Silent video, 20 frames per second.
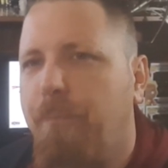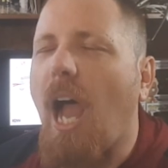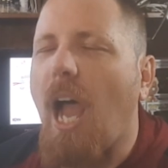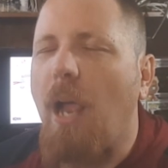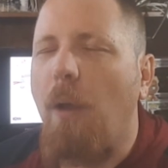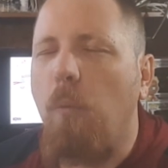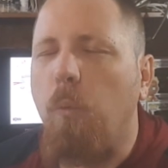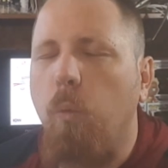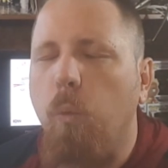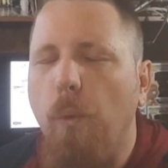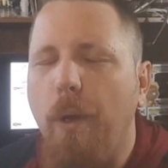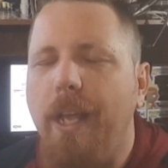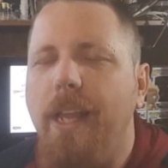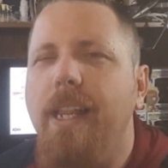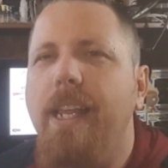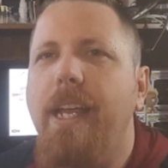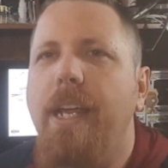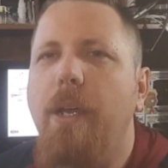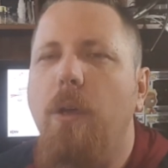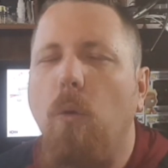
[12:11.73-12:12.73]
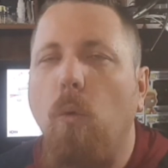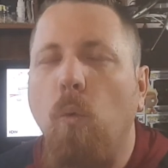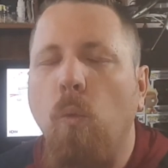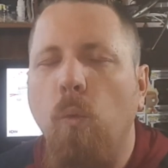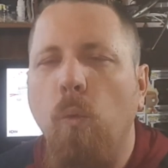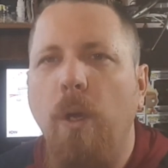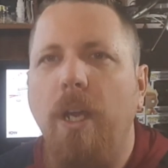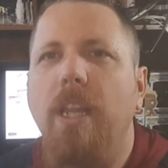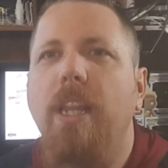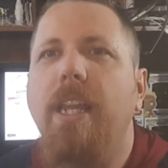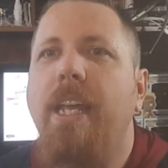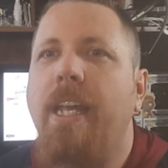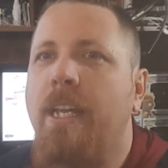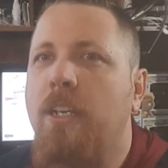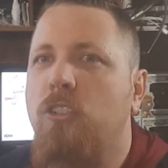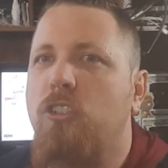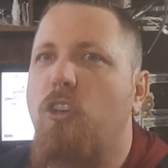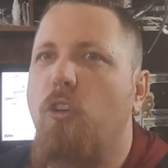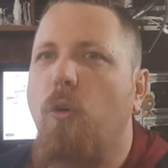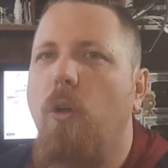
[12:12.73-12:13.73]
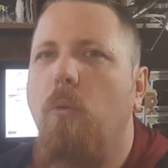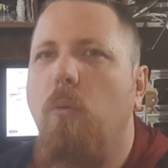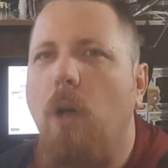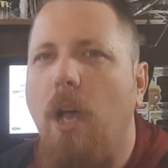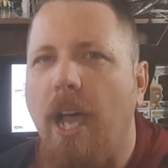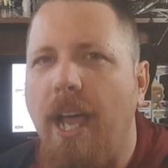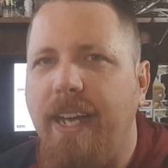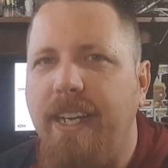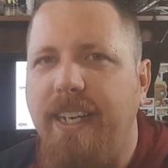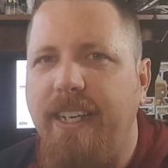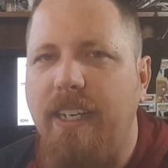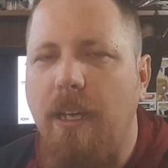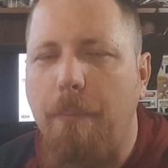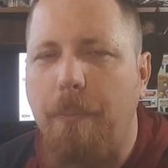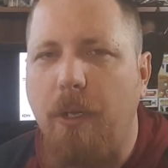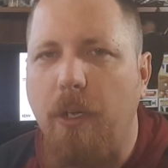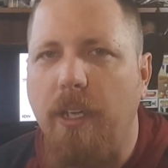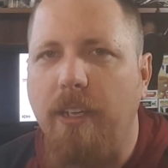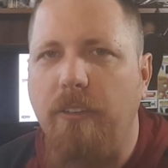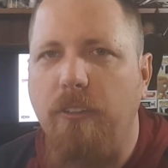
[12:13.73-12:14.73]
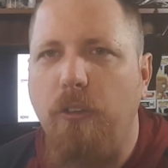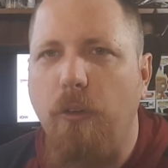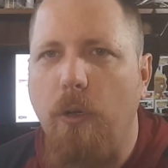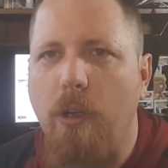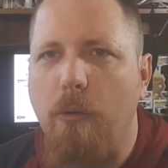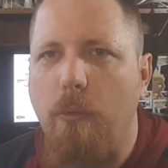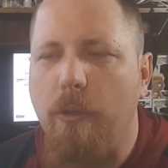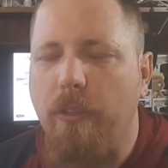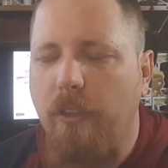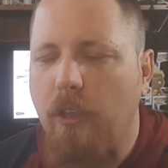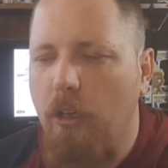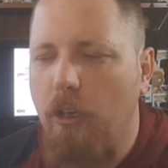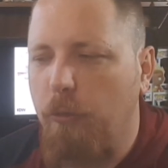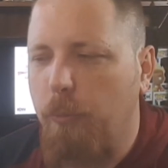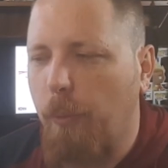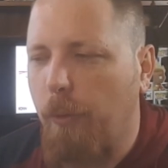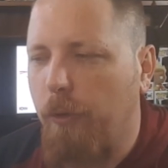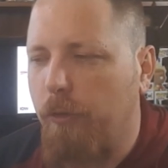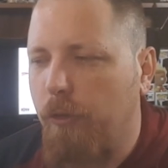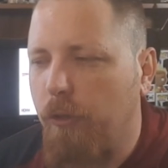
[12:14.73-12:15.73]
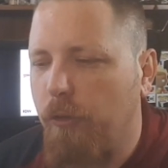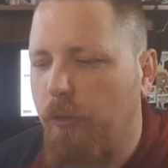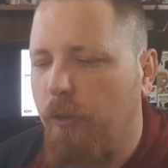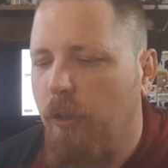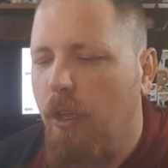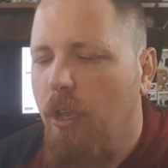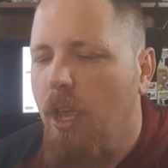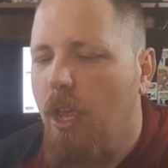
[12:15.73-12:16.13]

I really, really enjoy what IDW is doing with Ghostbusters.